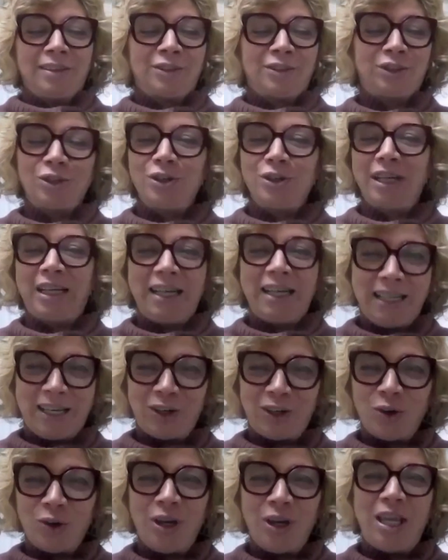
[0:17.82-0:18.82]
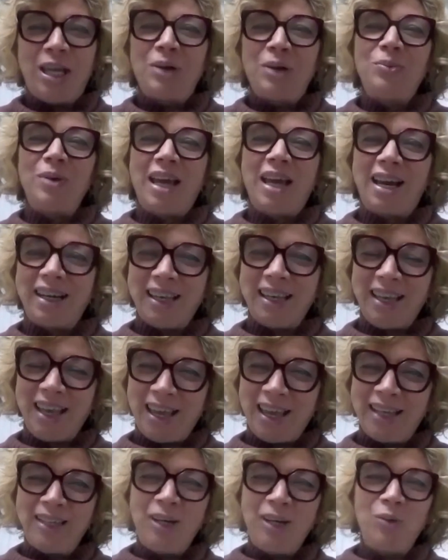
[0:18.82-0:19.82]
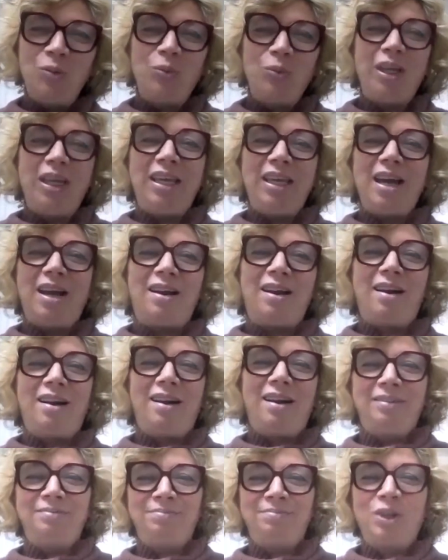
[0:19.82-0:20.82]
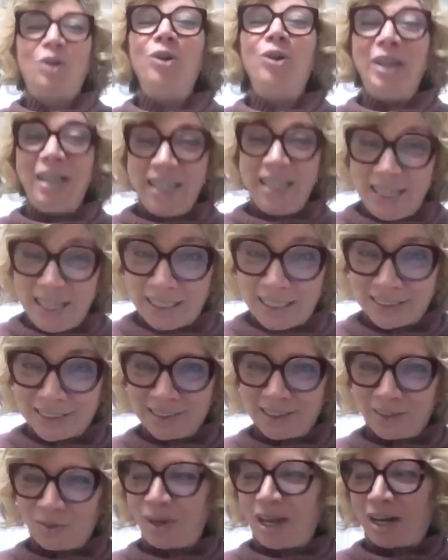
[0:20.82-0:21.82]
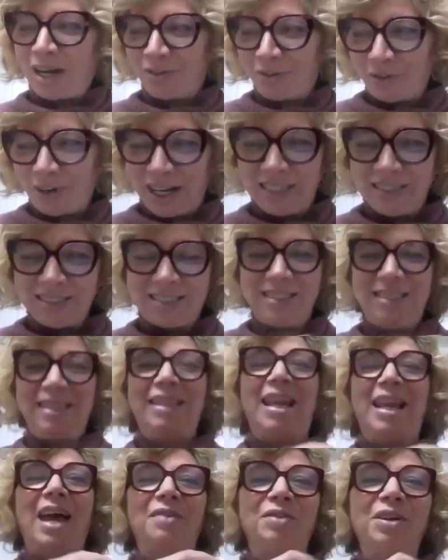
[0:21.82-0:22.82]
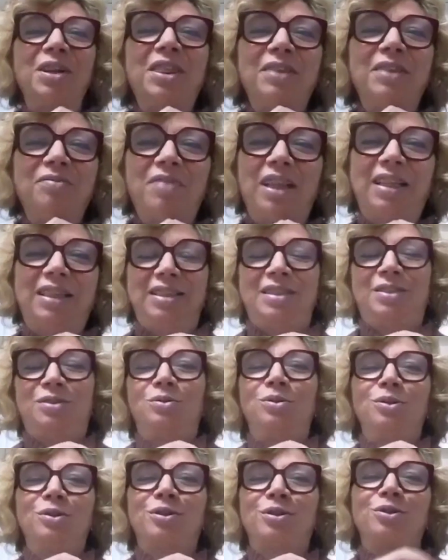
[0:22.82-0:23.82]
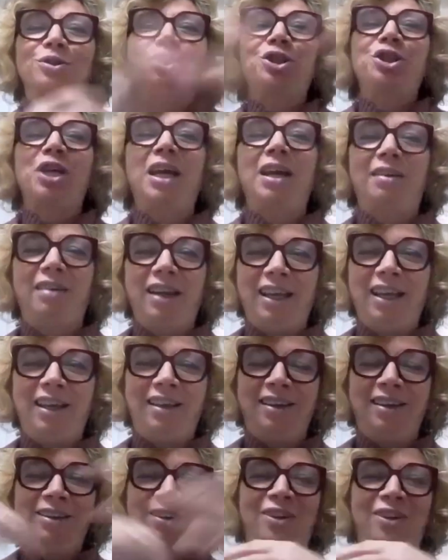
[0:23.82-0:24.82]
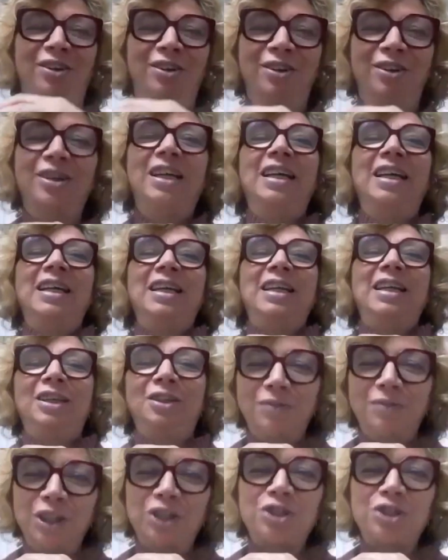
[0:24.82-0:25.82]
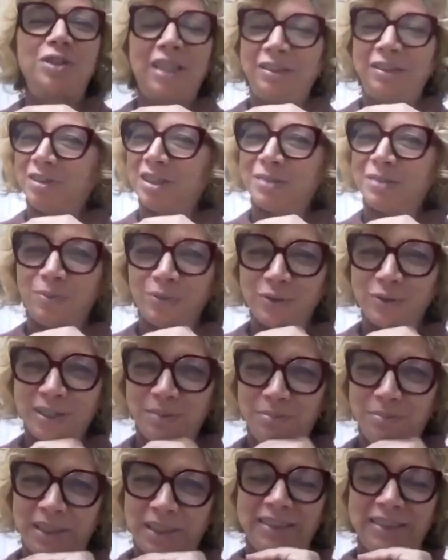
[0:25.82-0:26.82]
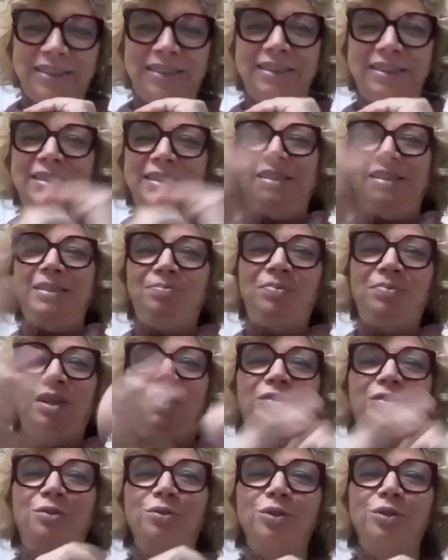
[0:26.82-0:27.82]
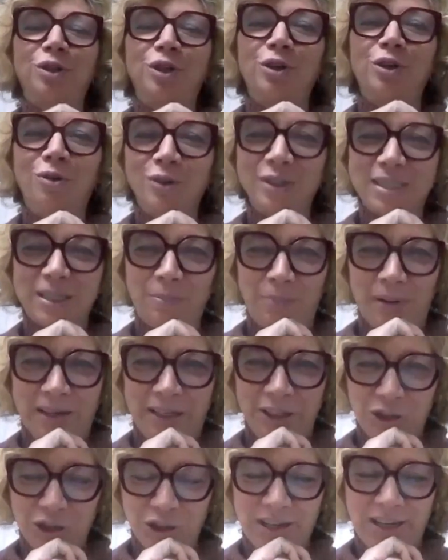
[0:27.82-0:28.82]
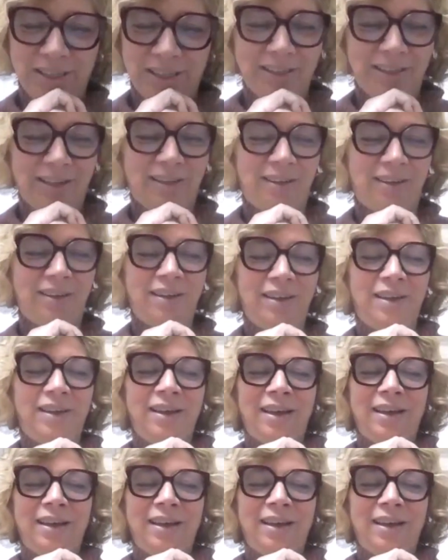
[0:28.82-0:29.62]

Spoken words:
So Enrico, here we are again. We are colleagues. We are friends in everything that is also sharing, innovation and responsibility through the whole supply chain.